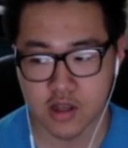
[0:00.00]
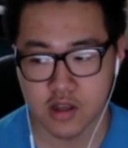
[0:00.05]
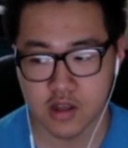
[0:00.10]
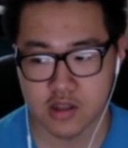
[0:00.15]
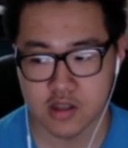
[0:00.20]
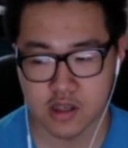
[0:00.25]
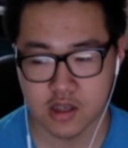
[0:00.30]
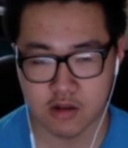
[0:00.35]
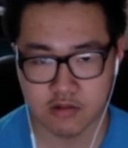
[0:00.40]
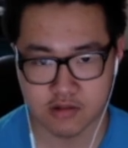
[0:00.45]

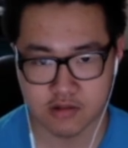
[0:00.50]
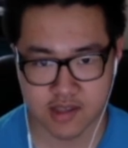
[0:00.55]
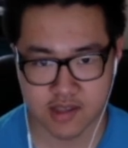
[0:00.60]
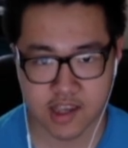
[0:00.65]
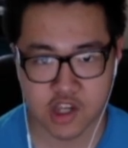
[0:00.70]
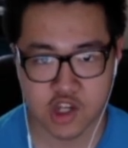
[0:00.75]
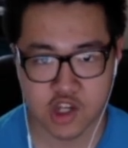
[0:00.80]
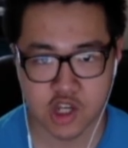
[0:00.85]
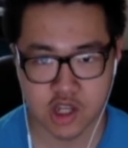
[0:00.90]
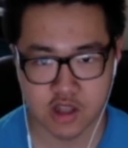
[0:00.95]
So
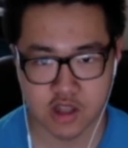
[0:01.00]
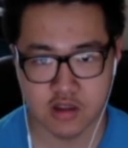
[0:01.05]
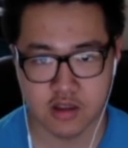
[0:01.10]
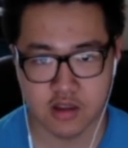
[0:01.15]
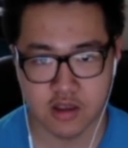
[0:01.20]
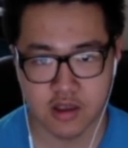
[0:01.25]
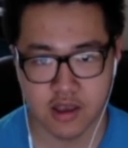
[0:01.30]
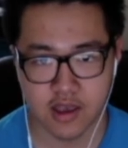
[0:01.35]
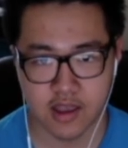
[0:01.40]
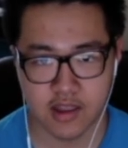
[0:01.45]
section,
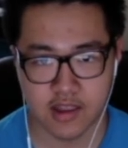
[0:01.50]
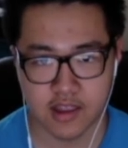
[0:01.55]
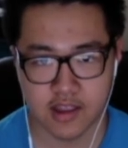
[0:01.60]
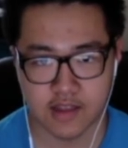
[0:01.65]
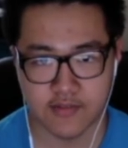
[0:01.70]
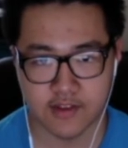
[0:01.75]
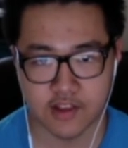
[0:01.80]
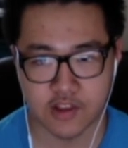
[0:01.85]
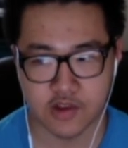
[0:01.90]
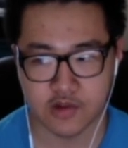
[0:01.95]
and then
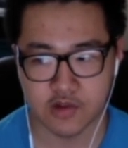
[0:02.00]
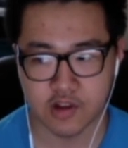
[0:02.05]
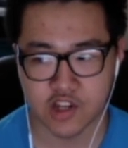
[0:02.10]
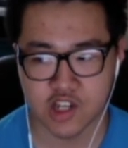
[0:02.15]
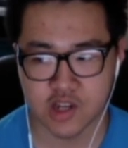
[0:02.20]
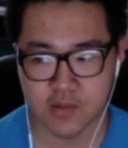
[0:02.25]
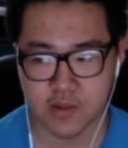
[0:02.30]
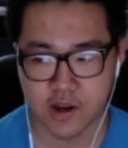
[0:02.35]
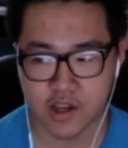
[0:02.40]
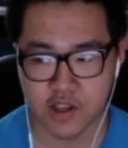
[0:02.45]
if I do a
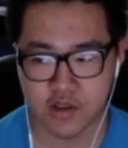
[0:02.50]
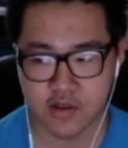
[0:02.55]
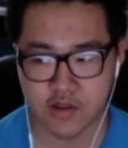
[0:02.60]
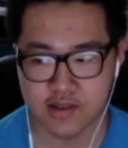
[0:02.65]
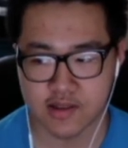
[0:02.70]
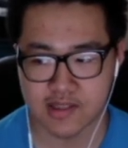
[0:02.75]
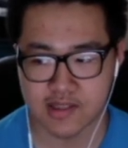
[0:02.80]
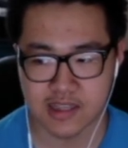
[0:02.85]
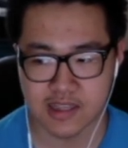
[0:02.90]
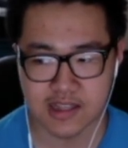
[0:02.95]
question mark, you can
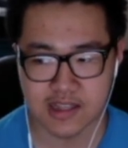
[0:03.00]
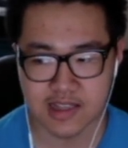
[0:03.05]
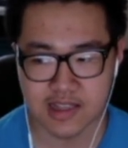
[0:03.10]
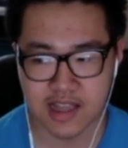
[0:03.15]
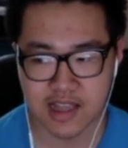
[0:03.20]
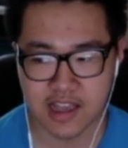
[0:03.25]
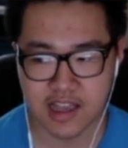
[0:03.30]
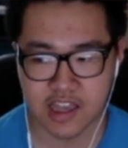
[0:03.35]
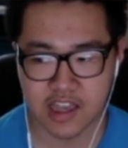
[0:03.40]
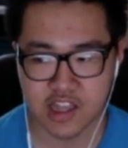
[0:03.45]
see
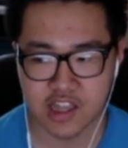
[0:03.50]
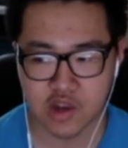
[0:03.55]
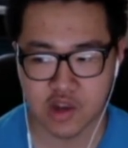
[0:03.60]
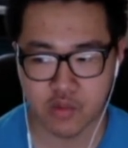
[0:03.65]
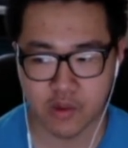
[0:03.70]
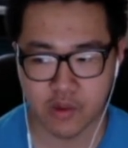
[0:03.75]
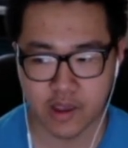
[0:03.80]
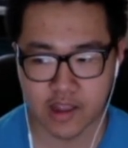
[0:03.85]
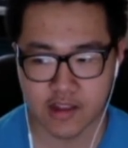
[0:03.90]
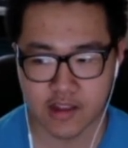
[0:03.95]
line
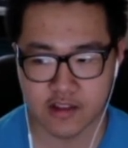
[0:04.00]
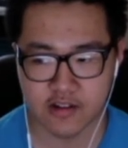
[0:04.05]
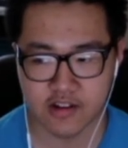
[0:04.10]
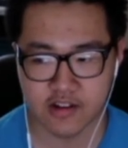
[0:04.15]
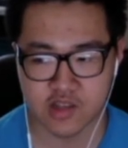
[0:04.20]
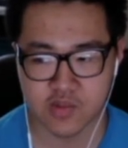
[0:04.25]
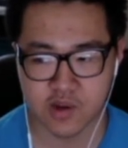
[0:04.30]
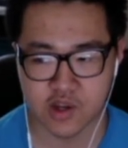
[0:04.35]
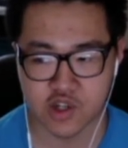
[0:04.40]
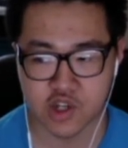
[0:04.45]
regular
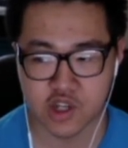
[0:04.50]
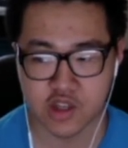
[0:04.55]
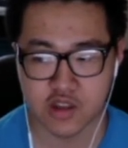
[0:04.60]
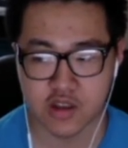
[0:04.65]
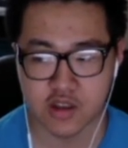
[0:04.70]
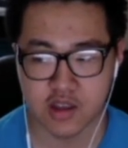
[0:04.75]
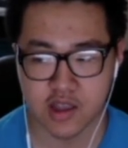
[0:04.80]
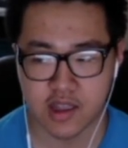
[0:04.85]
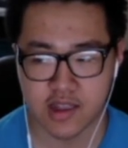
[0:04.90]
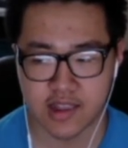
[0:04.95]
expression,
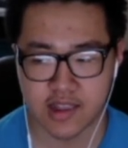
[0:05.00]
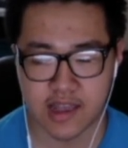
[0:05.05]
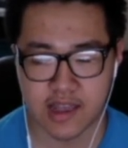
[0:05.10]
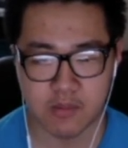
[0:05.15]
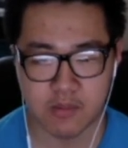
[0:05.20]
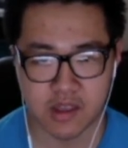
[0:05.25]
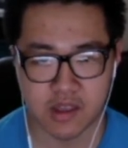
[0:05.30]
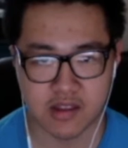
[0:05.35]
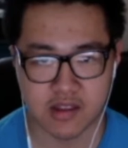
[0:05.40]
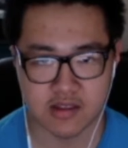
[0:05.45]
and
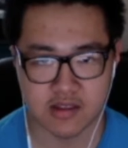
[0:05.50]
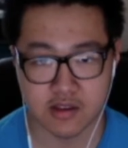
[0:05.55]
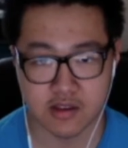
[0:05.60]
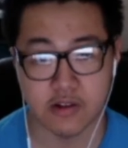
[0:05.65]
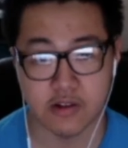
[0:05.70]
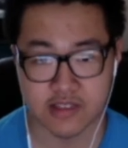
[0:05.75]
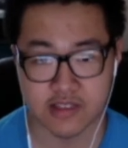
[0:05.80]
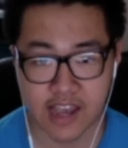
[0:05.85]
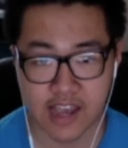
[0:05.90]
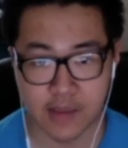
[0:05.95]
that means
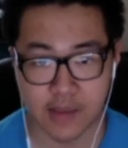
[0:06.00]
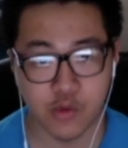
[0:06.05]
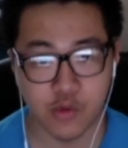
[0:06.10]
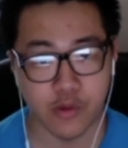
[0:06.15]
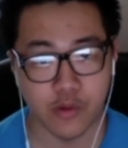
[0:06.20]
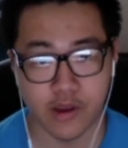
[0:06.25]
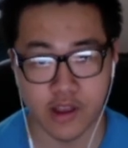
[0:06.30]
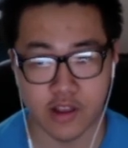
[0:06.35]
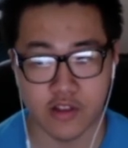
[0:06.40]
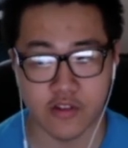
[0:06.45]
type
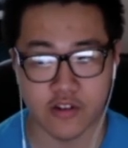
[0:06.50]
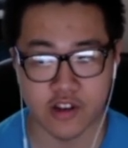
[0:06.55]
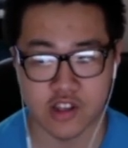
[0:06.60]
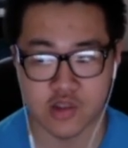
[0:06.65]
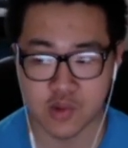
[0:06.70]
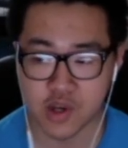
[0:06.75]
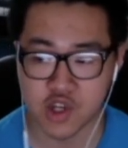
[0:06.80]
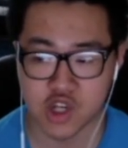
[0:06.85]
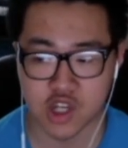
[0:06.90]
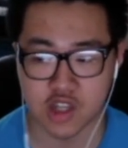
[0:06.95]
regular
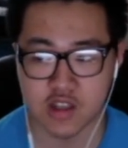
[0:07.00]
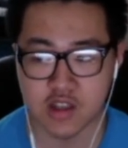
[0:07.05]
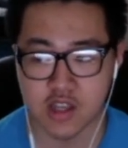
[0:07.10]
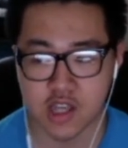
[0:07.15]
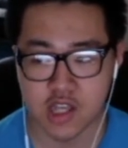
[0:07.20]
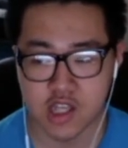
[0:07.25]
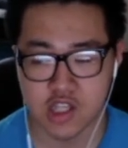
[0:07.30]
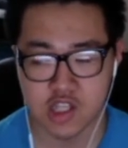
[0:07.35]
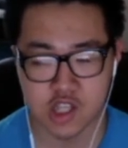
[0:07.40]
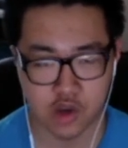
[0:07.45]
expression.
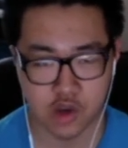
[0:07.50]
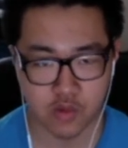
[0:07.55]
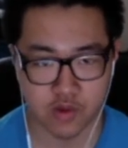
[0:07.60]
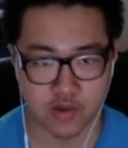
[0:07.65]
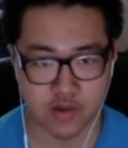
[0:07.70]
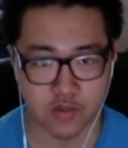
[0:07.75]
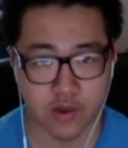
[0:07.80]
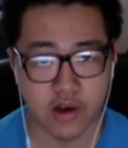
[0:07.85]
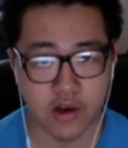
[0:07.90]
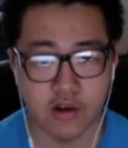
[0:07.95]
So
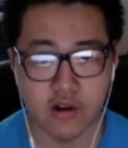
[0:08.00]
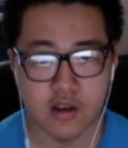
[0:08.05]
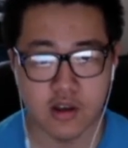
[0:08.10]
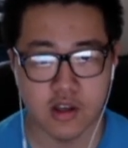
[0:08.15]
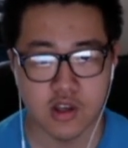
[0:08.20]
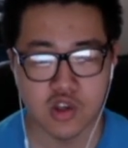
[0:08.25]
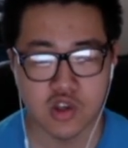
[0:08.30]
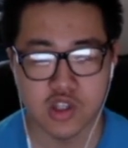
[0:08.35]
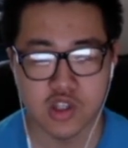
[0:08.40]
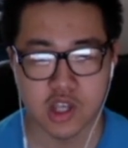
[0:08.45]
we will.
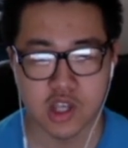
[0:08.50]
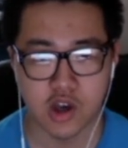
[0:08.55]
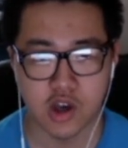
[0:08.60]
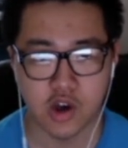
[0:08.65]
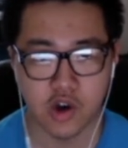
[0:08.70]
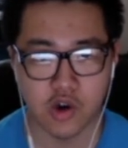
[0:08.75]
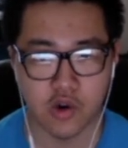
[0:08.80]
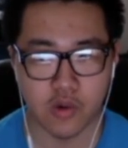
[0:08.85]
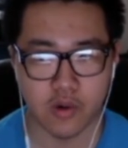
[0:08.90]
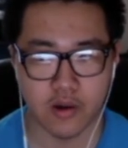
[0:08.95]

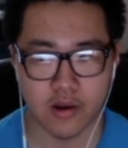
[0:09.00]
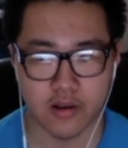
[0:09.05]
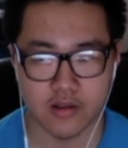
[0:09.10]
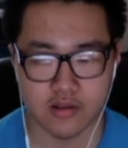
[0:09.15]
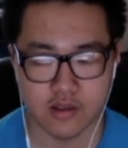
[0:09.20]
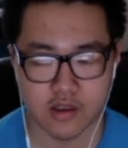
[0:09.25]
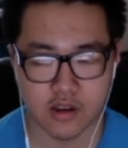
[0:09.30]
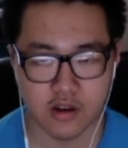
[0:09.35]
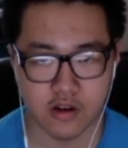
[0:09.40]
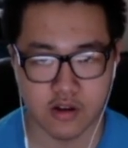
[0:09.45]
So
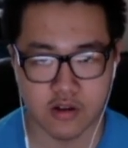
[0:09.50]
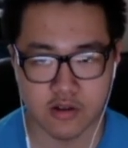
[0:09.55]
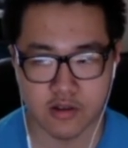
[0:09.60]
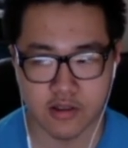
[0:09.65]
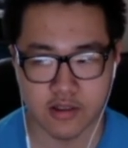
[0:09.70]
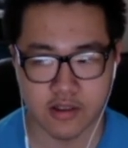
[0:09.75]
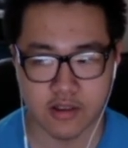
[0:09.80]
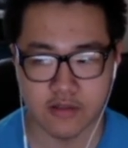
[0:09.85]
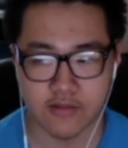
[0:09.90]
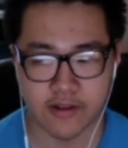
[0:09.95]
here
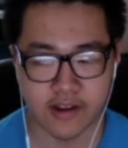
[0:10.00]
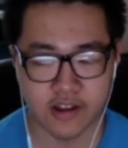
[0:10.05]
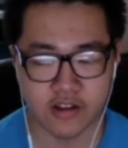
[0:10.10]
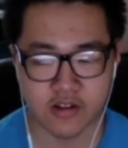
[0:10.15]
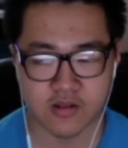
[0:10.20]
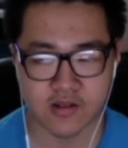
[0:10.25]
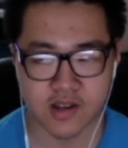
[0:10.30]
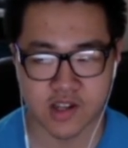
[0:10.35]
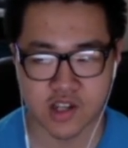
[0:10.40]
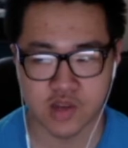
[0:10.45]
in the regular
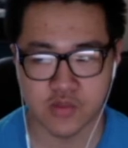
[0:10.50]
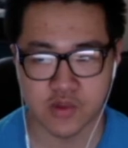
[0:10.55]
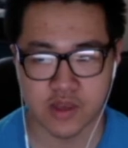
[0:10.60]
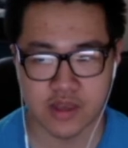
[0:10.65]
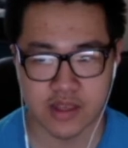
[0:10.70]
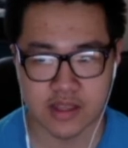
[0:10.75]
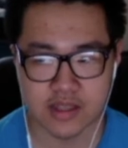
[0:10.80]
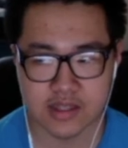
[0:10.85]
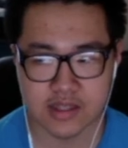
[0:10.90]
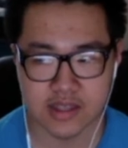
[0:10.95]
expression, we
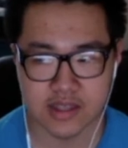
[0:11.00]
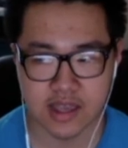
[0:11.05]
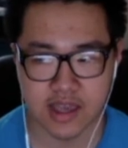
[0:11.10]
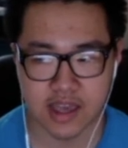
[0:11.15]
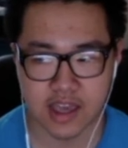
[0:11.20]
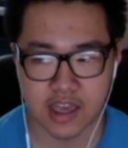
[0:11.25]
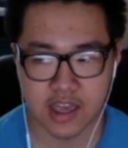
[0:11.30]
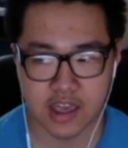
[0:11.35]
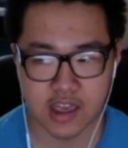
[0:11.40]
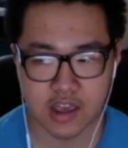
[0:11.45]
can
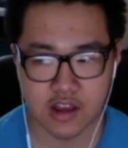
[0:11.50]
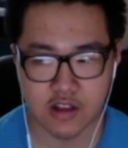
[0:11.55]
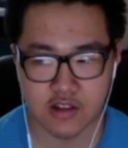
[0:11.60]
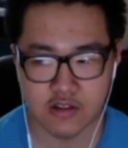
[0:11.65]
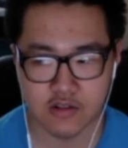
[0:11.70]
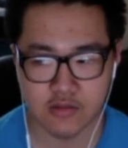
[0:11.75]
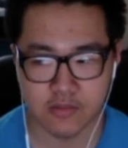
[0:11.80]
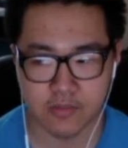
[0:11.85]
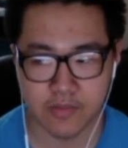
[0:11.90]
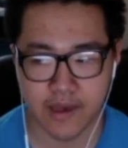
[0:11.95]
say
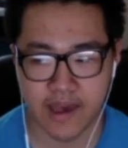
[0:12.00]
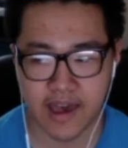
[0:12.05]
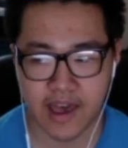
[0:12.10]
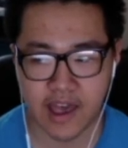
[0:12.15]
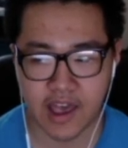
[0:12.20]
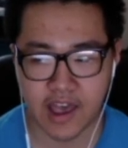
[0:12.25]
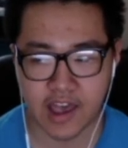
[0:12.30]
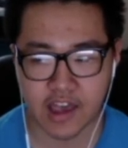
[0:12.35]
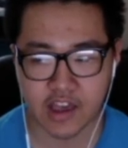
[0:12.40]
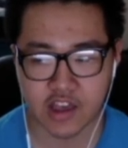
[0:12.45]

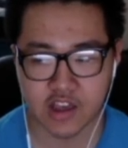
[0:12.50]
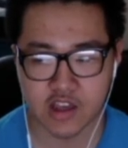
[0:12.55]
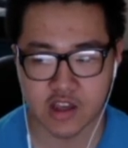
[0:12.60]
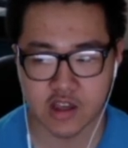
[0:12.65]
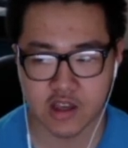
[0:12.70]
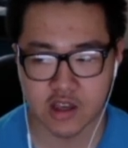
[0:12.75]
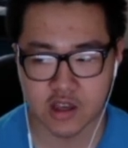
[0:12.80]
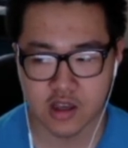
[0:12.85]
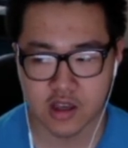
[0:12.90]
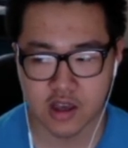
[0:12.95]
loopback
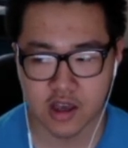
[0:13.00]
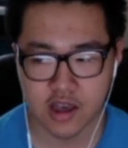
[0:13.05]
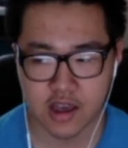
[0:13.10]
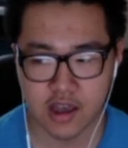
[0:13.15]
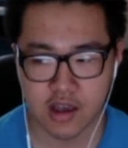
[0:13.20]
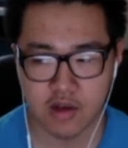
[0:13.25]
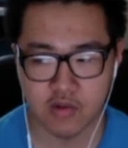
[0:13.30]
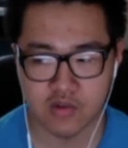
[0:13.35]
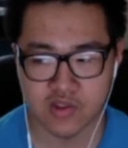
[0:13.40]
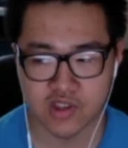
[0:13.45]

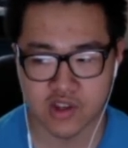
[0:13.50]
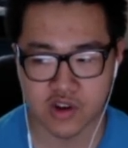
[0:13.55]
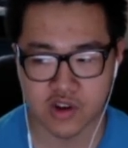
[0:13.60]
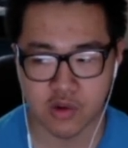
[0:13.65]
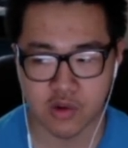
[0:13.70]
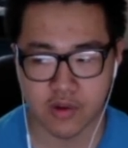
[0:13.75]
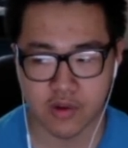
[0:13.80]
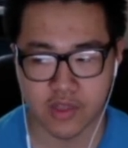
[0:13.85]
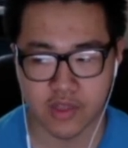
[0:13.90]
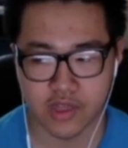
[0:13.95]

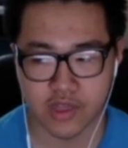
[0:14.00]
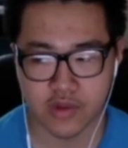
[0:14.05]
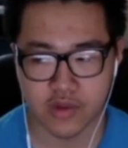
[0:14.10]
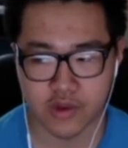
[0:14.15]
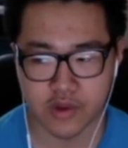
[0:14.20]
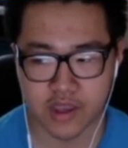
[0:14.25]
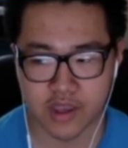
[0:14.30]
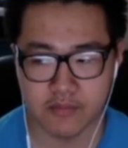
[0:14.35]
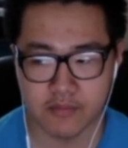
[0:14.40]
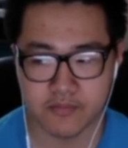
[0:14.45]

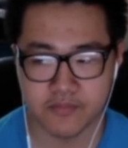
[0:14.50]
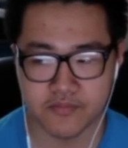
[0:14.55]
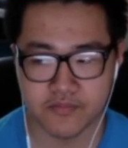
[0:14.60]
013,